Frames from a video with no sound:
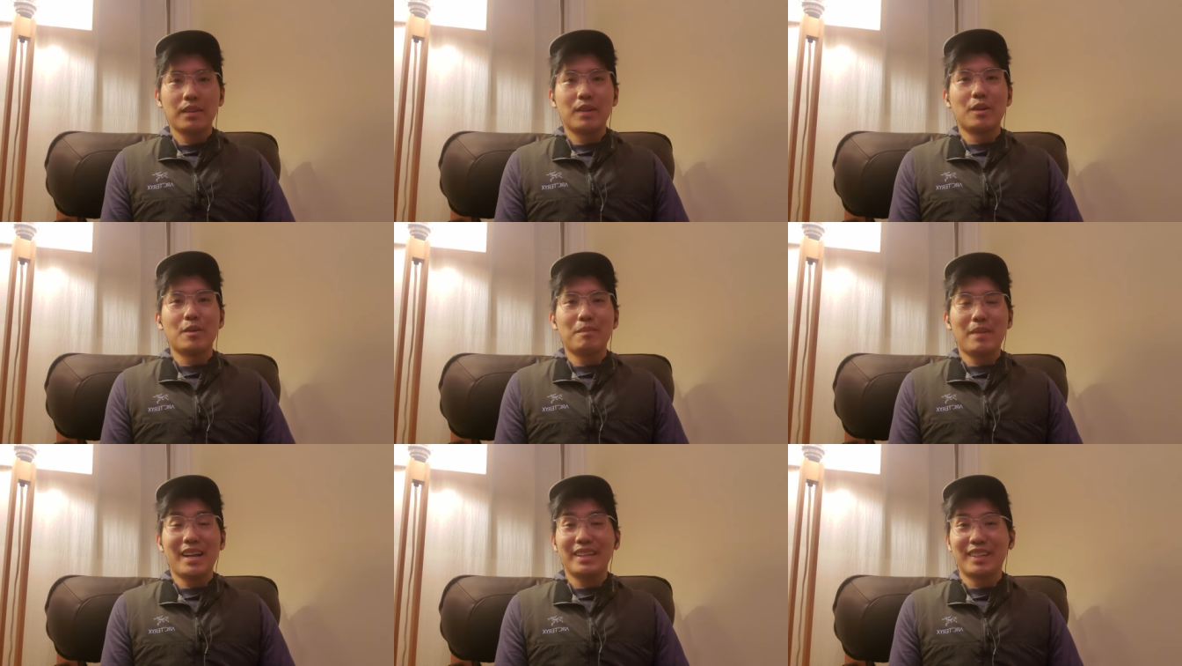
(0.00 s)
Oh
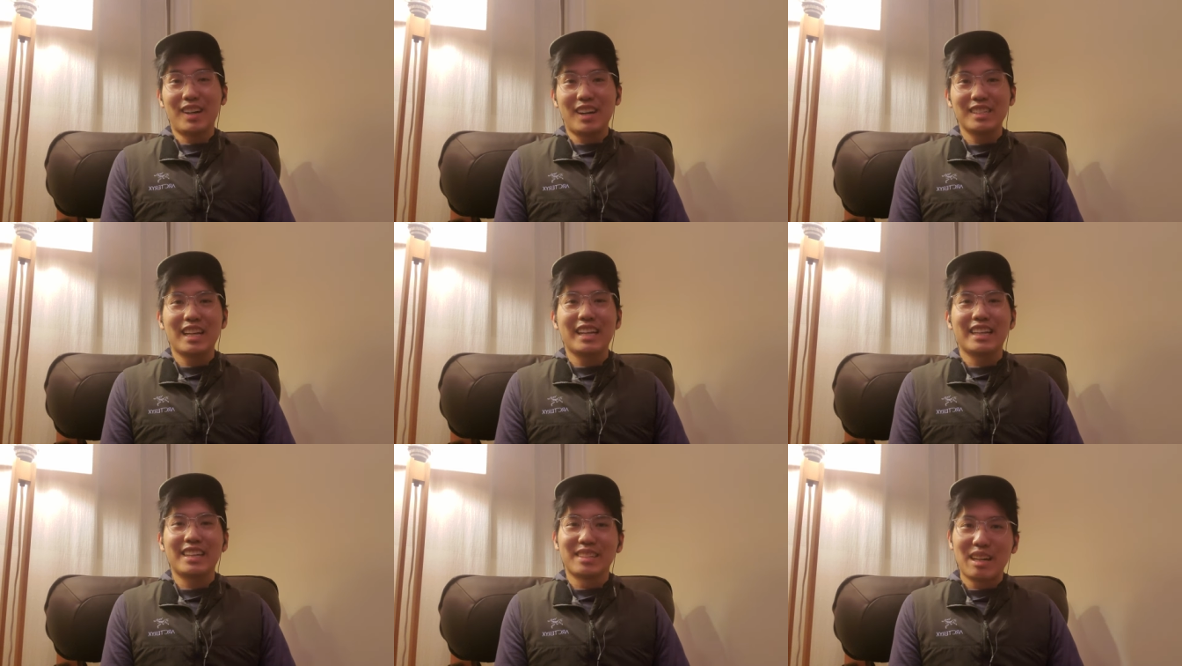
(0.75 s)
my gosh, I
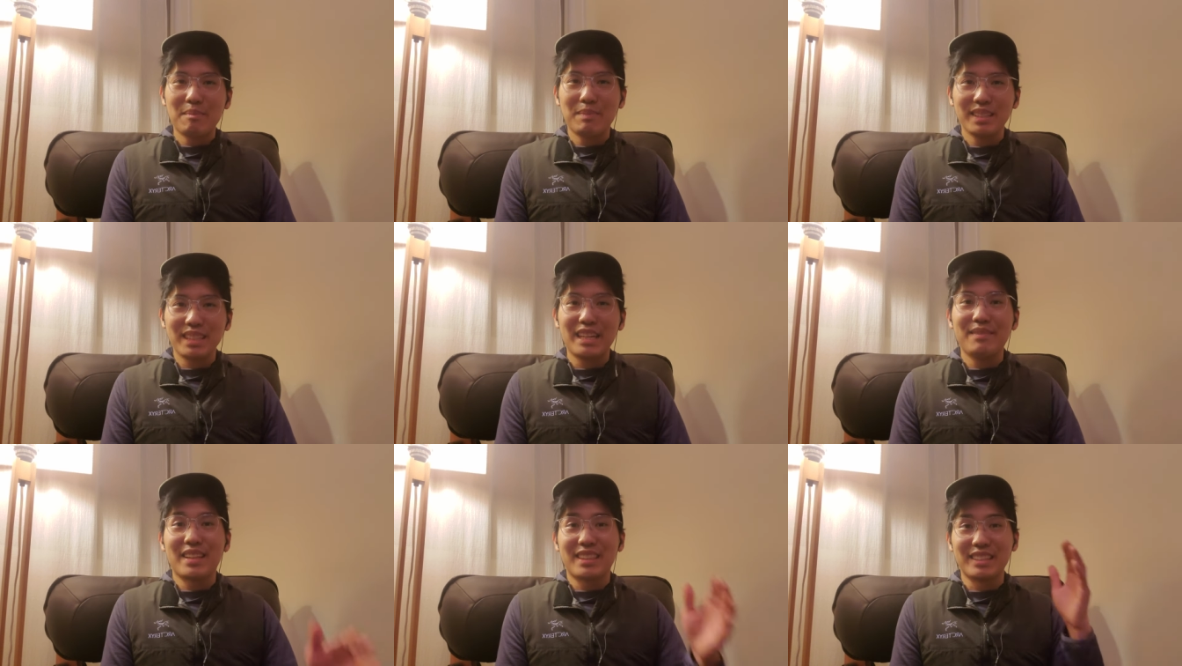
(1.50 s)
cannot
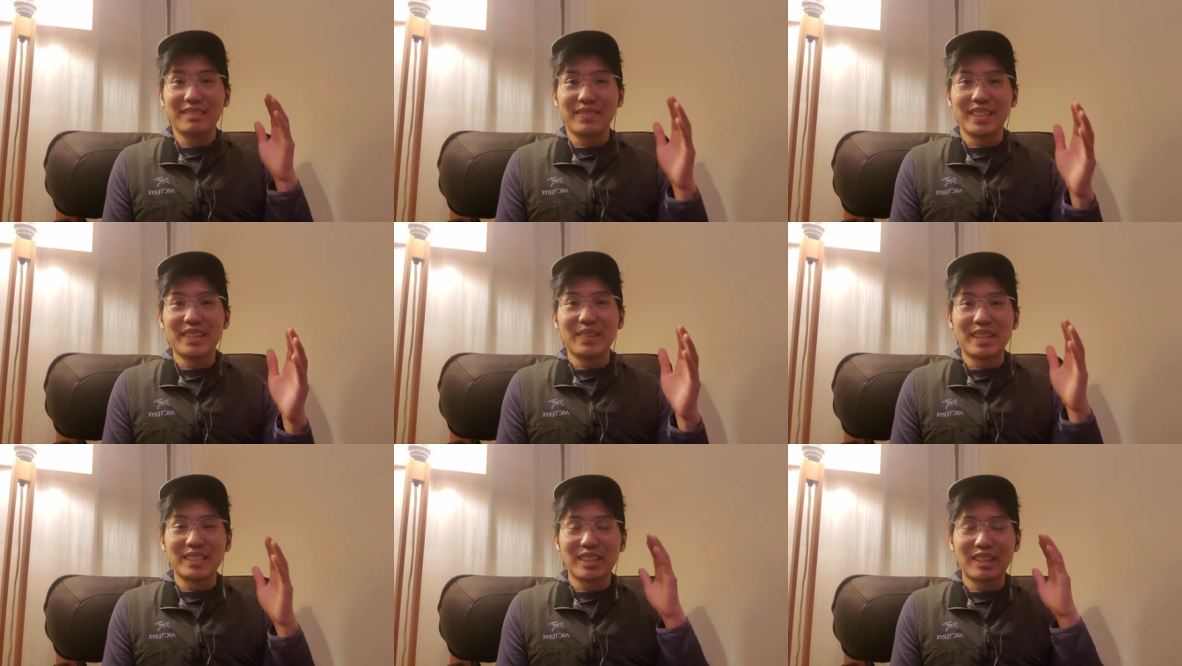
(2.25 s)
believe that this video
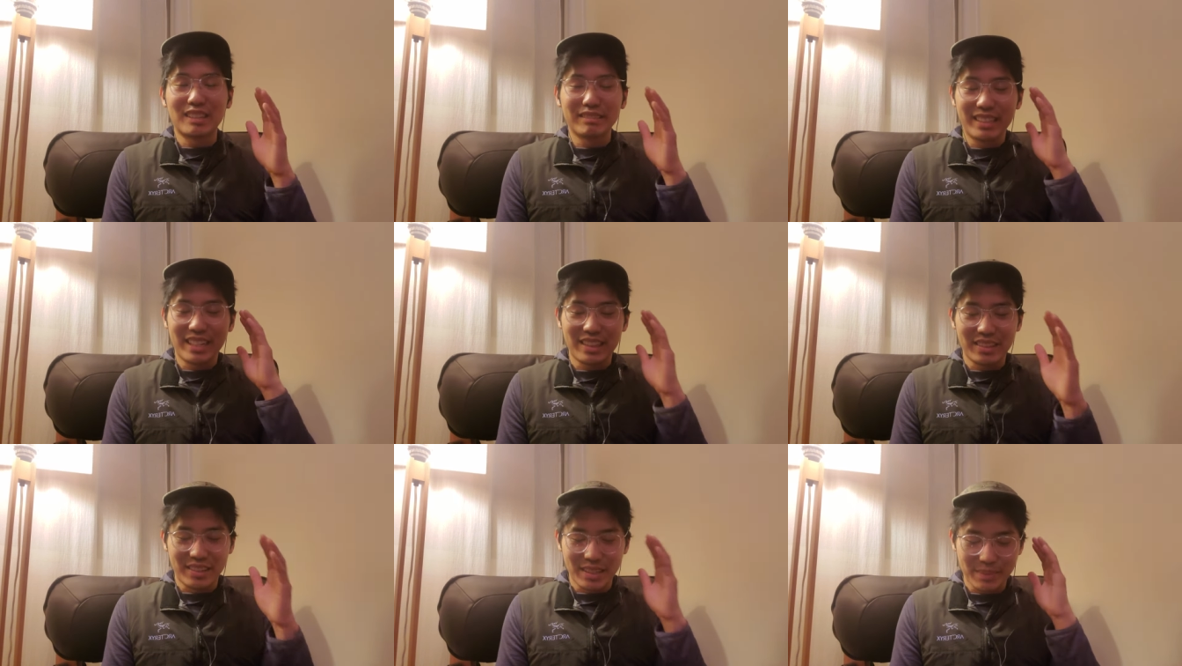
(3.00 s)
is already
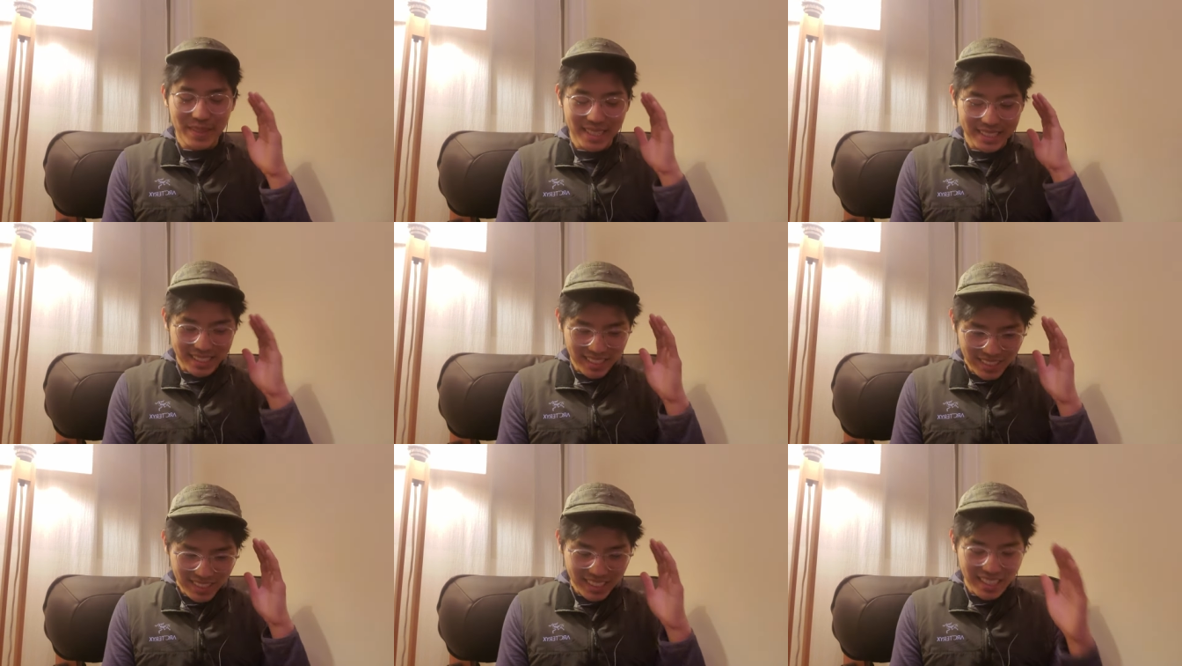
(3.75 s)
thirty minutes
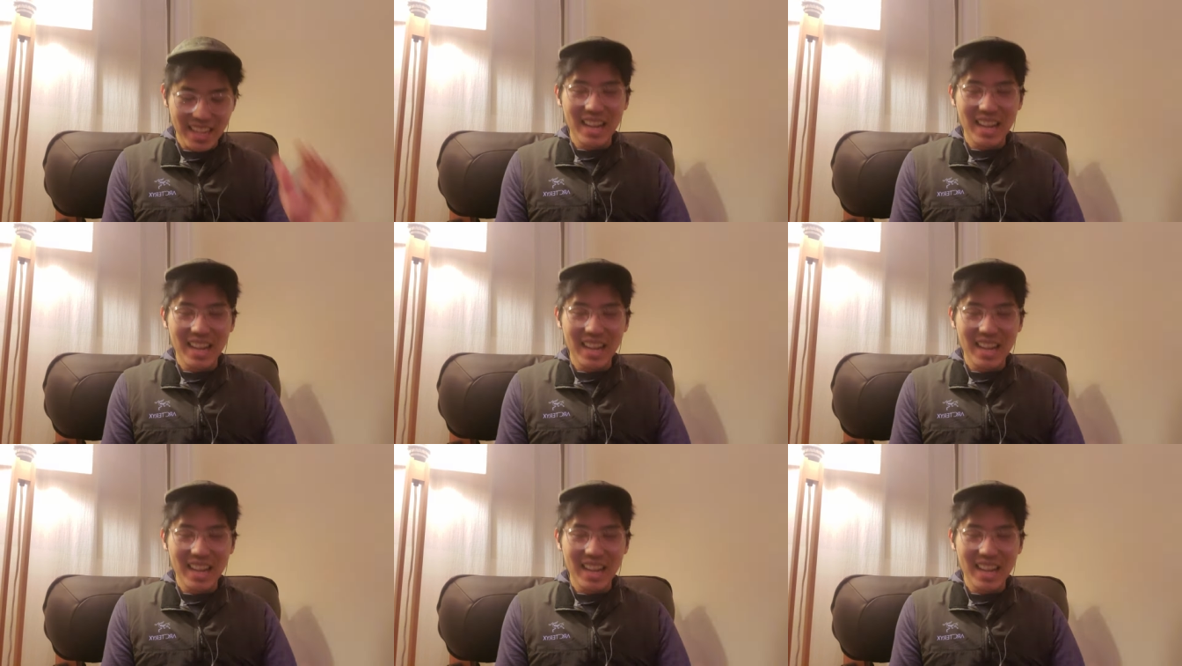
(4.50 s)
long.